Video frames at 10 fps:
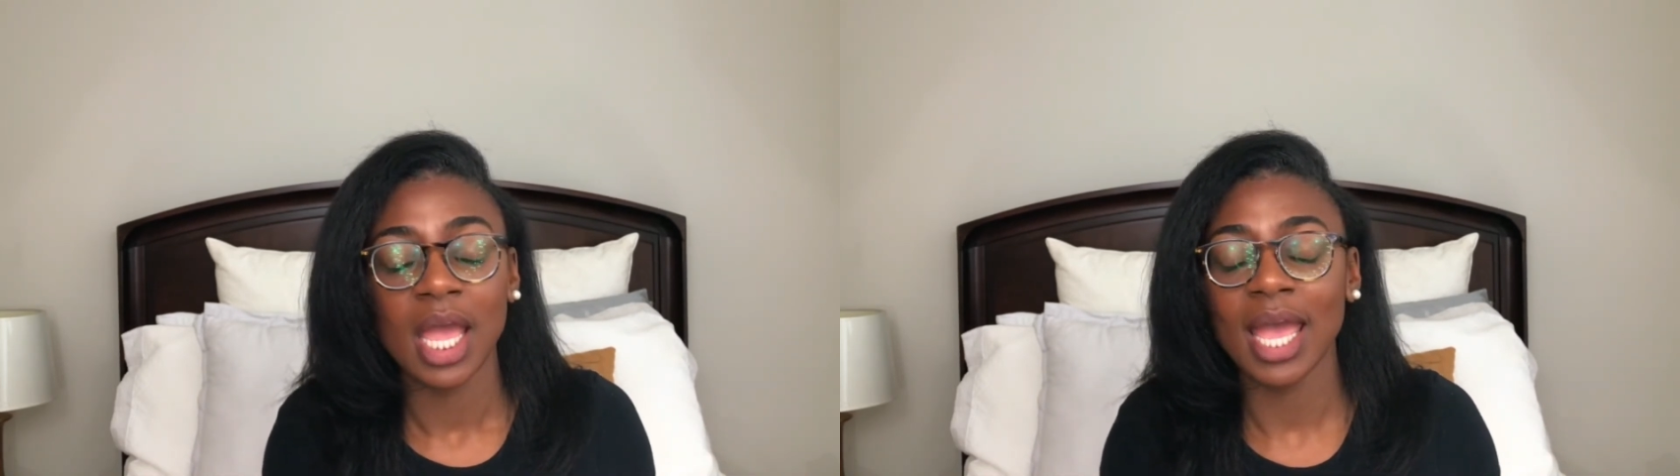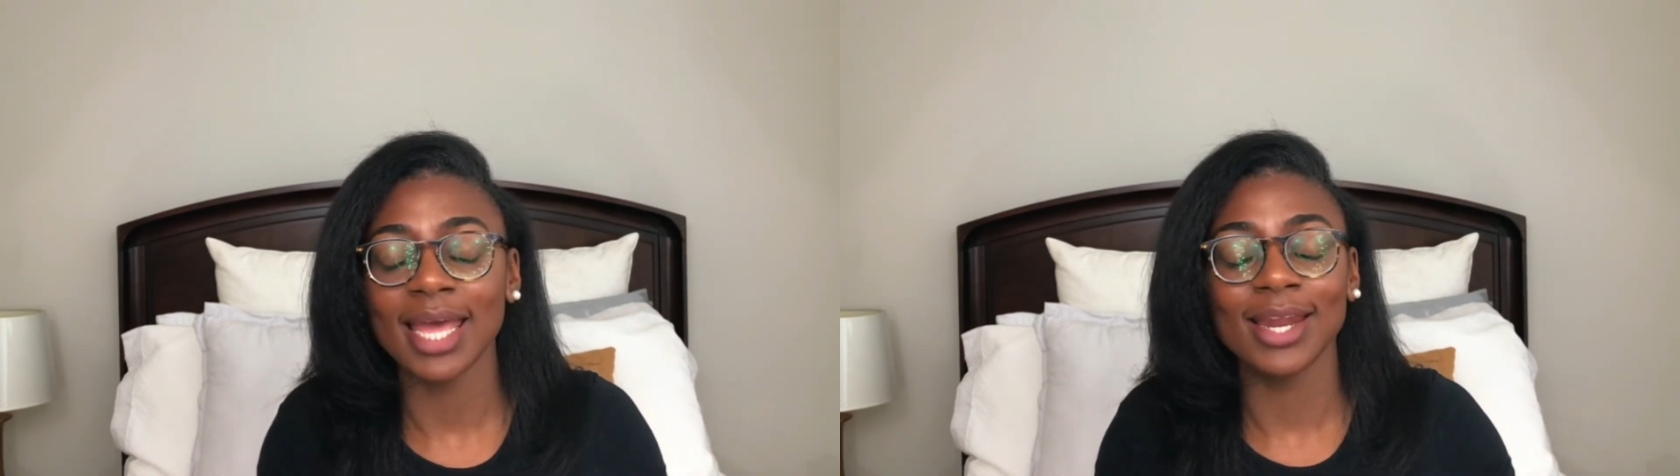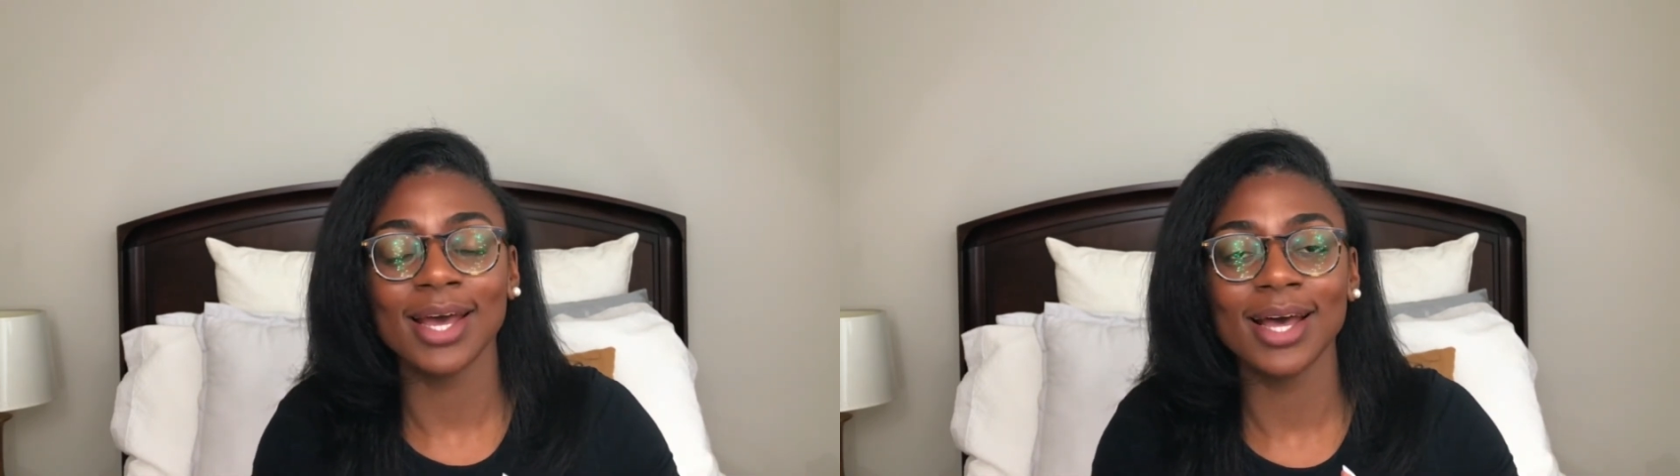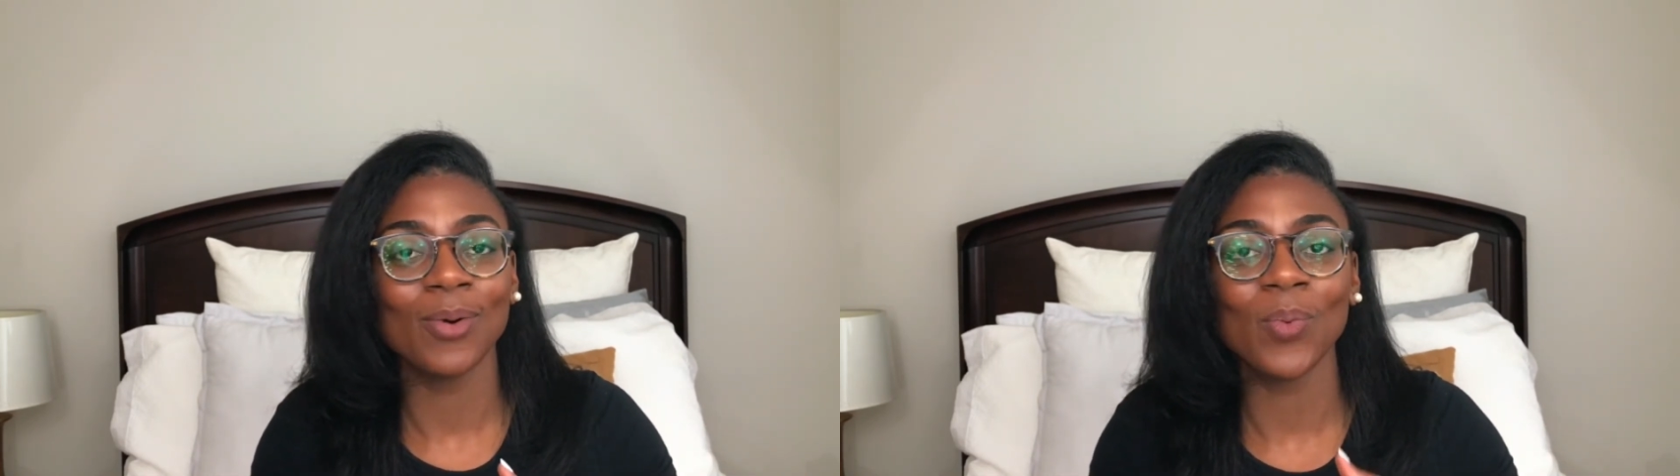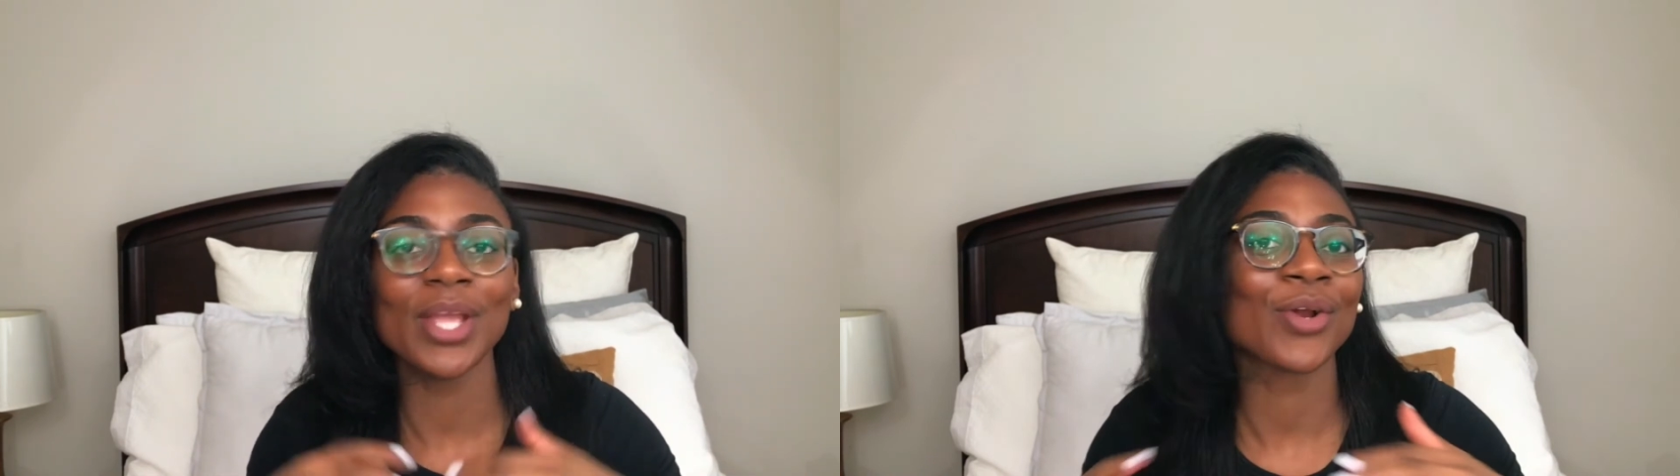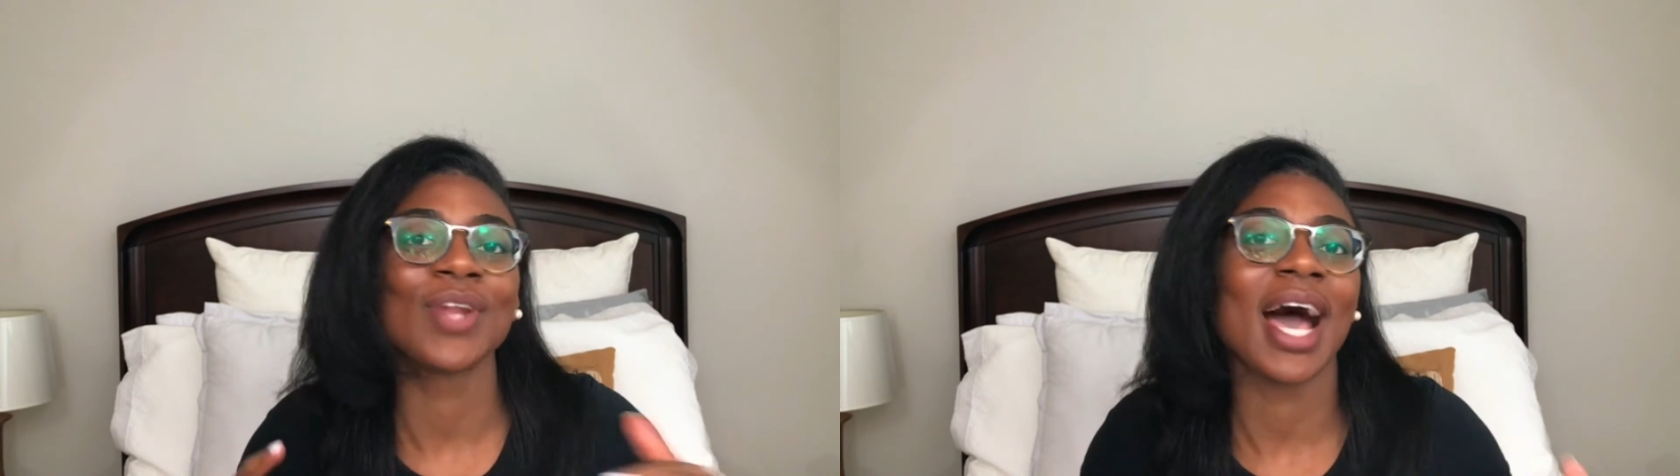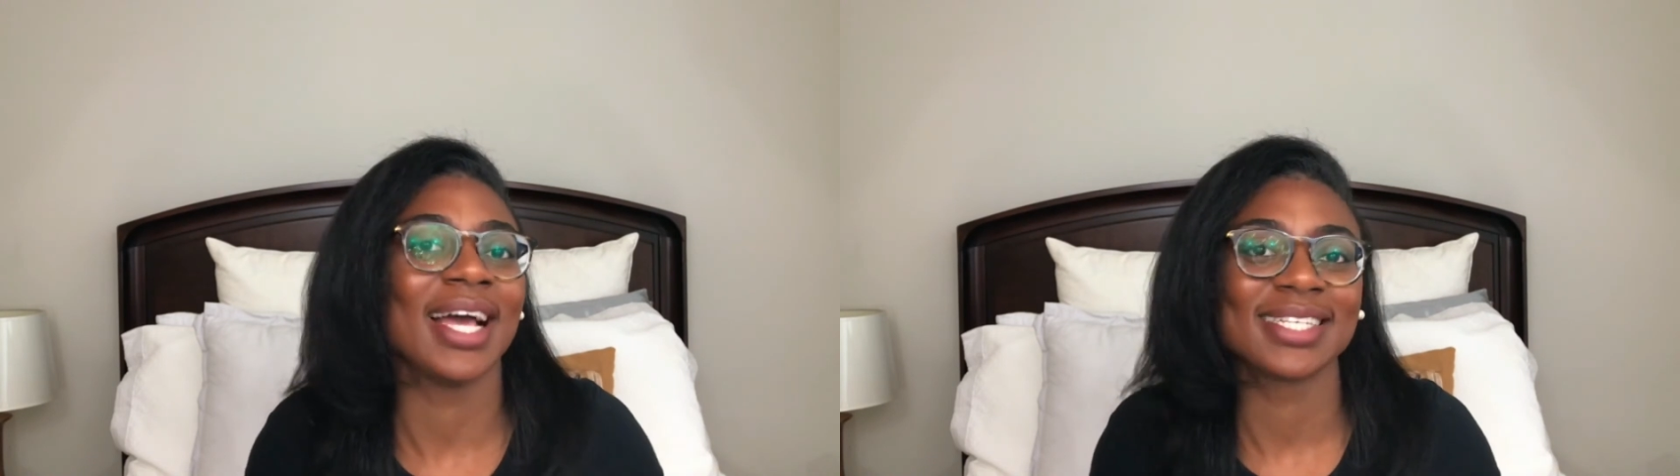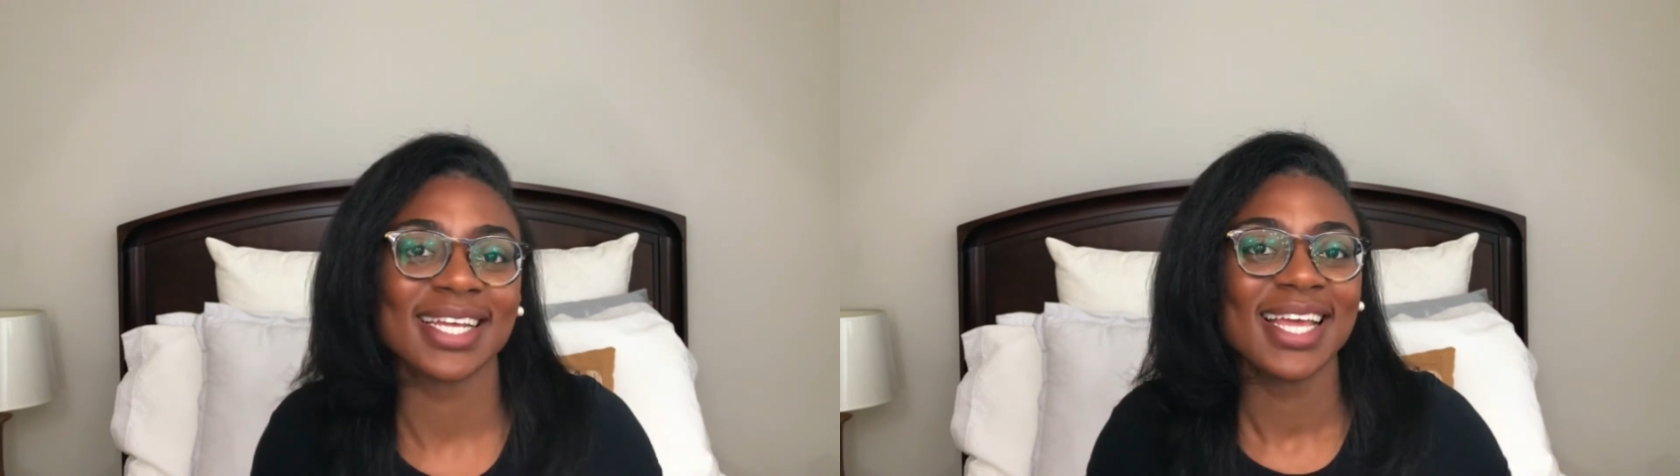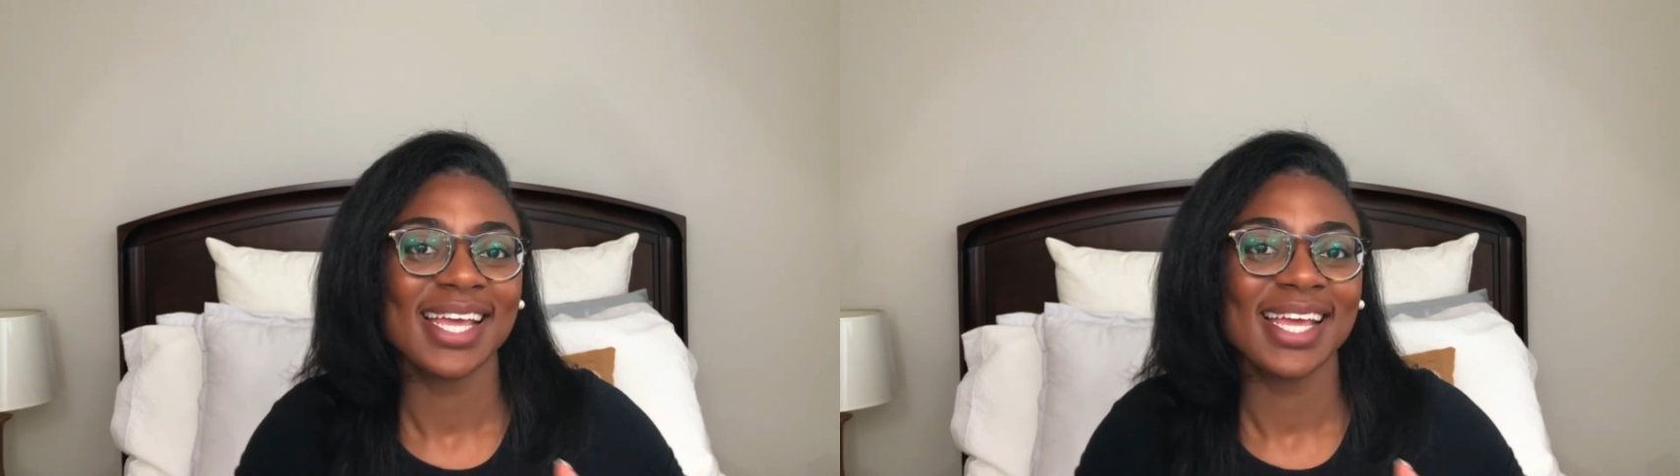And we are not